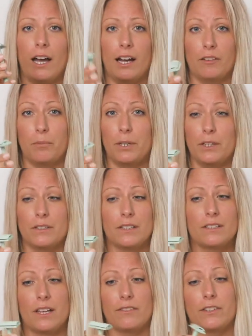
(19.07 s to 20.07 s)
I've been using
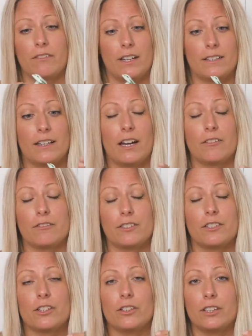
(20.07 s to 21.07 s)
a safety razor now for
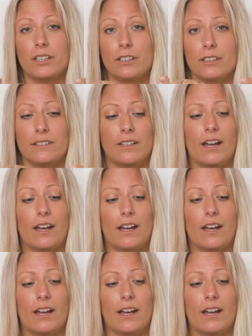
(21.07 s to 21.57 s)
2 years,